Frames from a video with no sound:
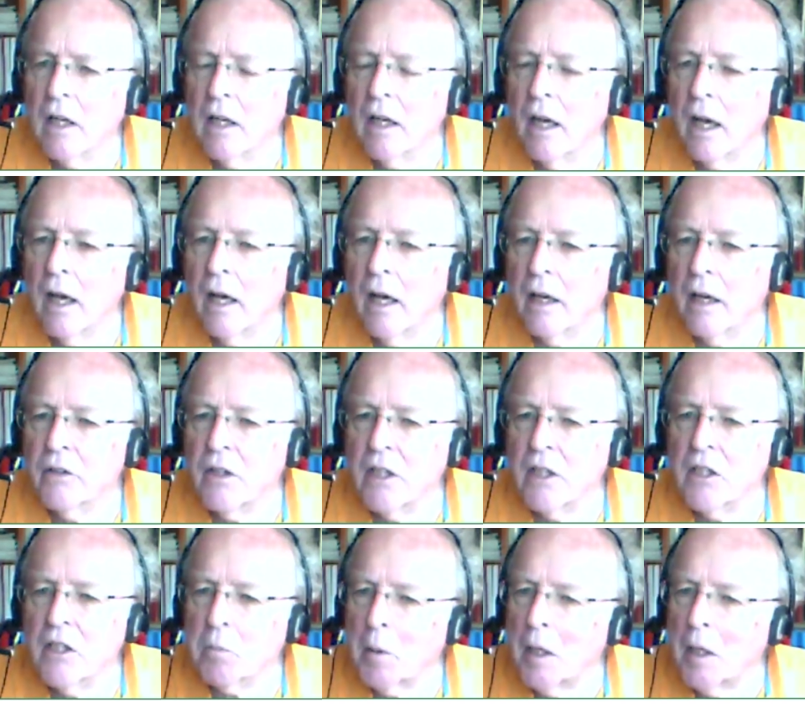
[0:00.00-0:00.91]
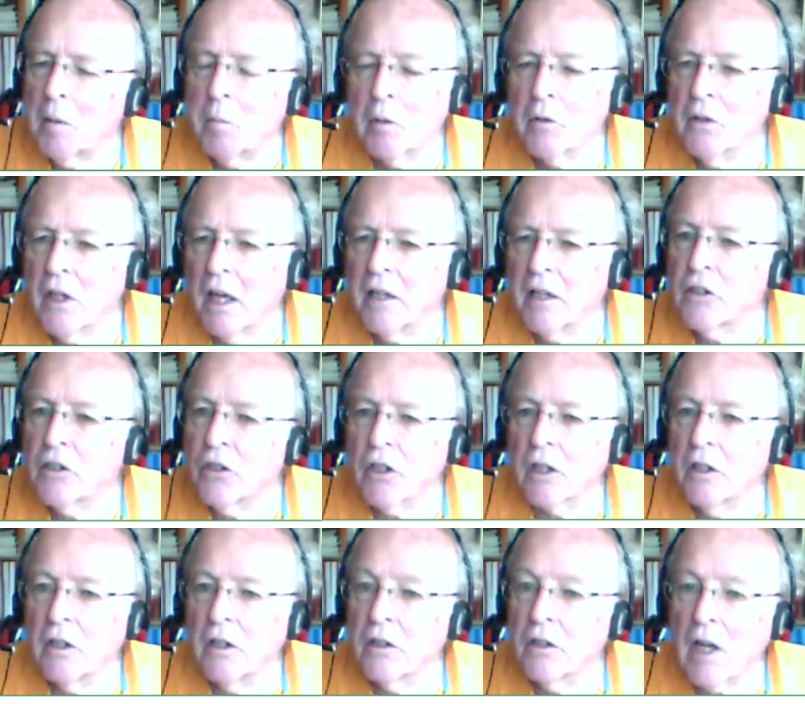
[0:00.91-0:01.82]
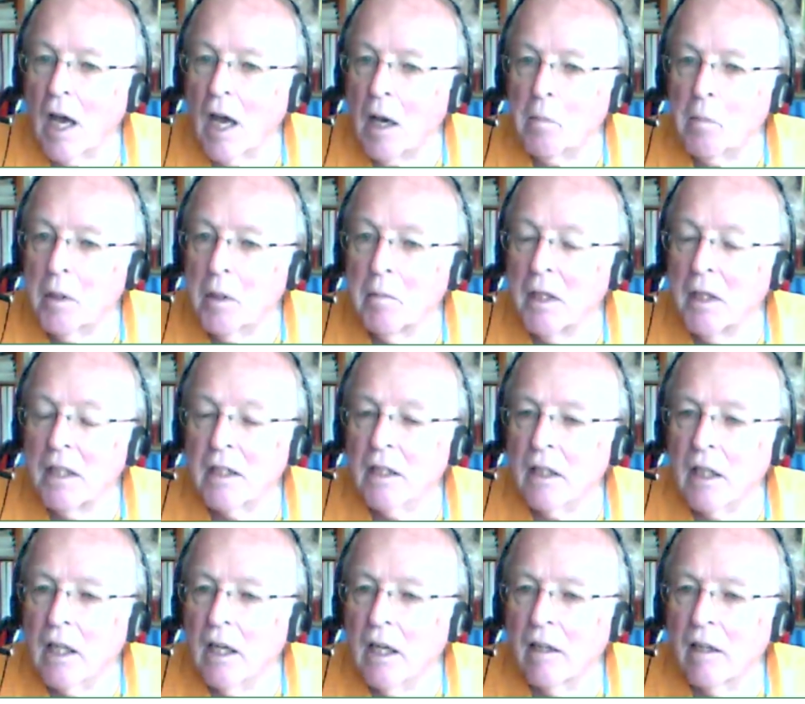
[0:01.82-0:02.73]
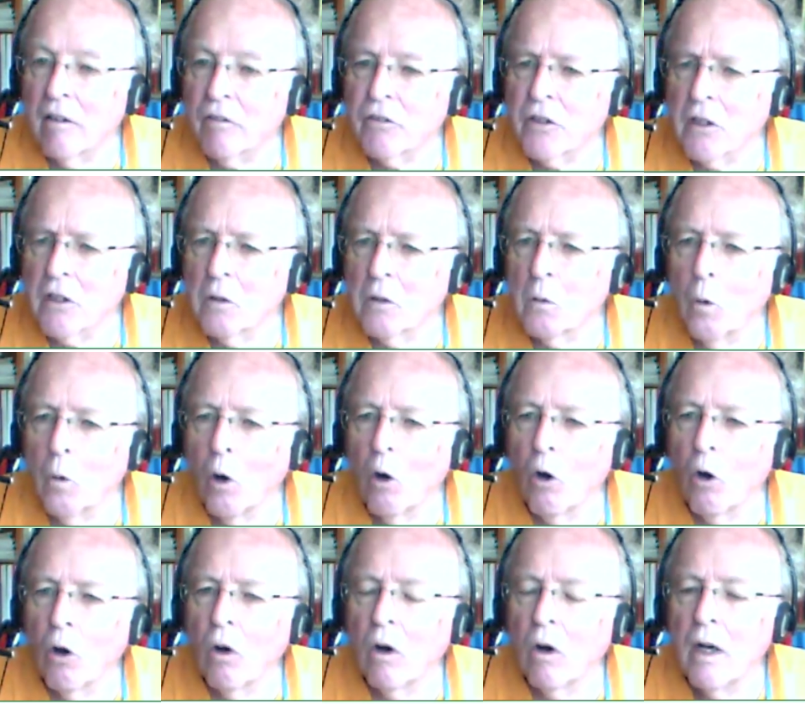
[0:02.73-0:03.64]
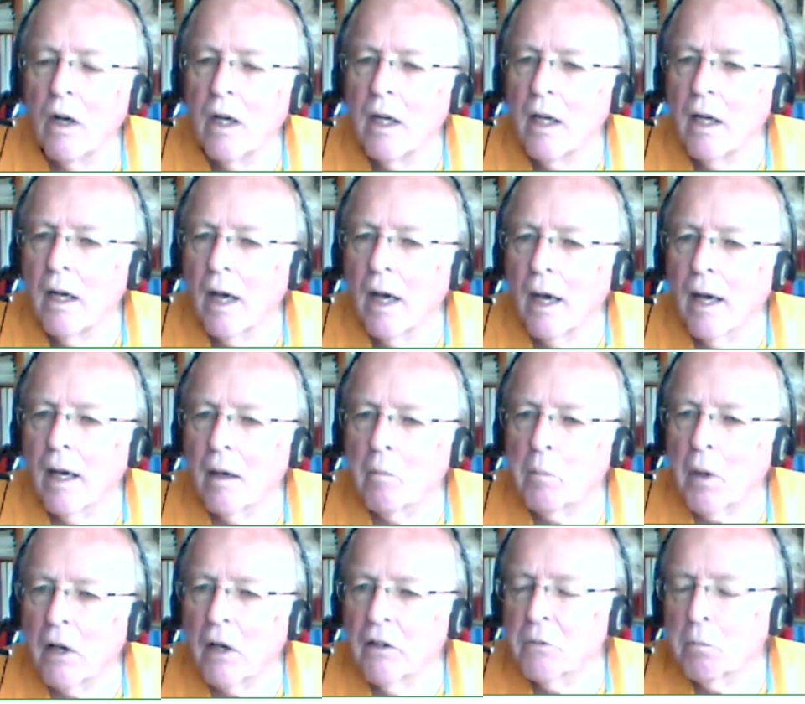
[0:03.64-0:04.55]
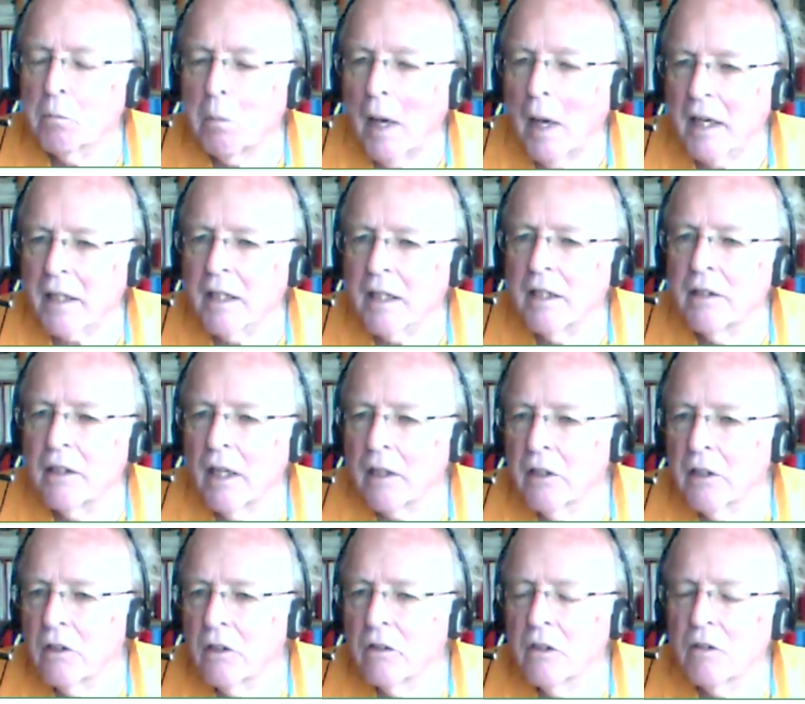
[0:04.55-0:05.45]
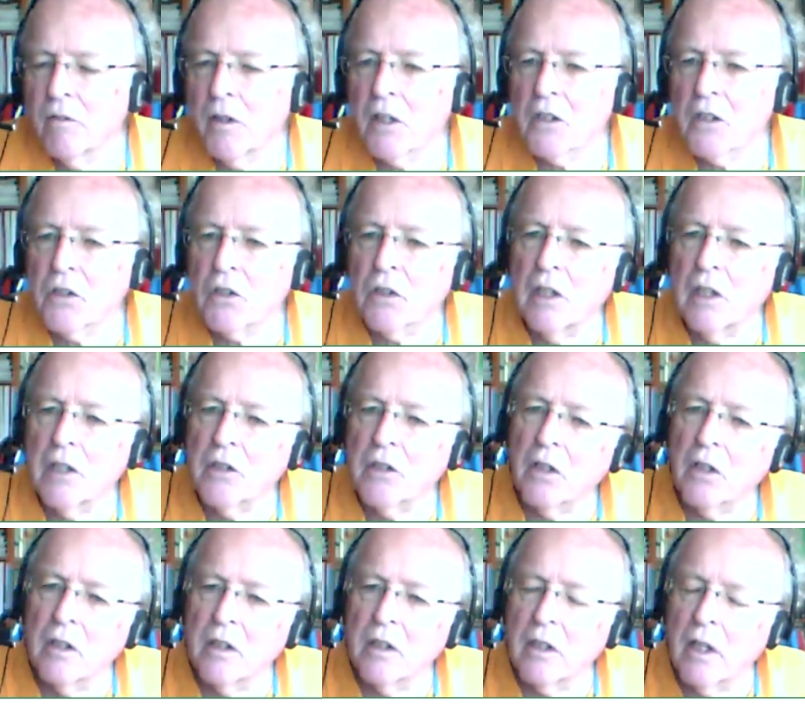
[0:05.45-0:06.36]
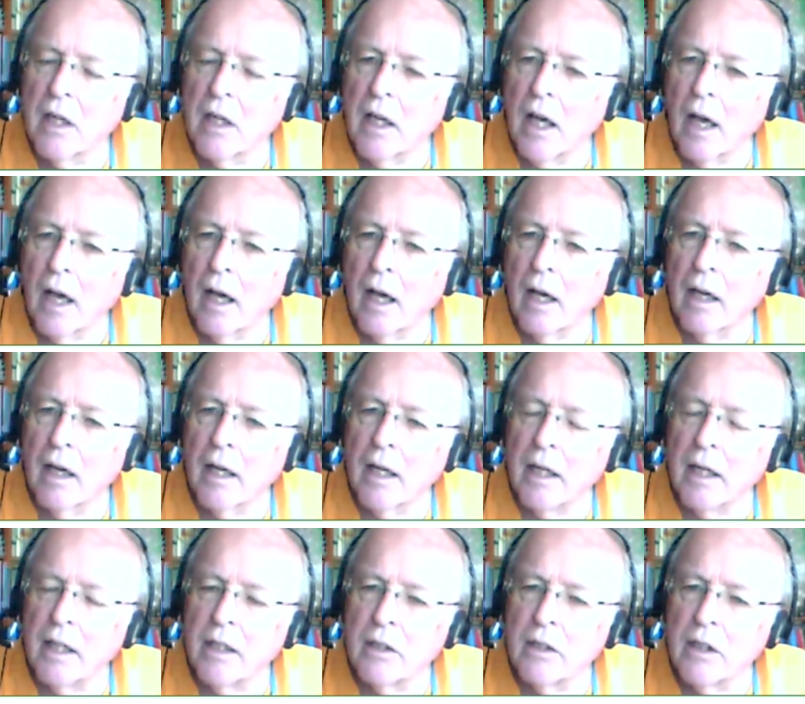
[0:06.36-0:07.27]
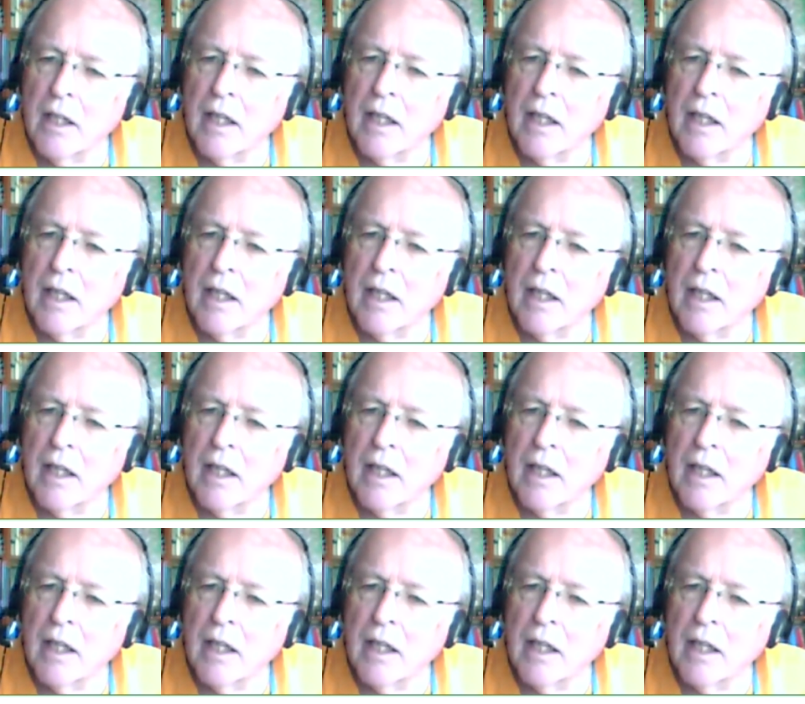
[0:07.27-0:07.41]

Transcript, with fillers: yeah. uh, these people then turned up immediately after the war, uh, both back in their universities and uh, in the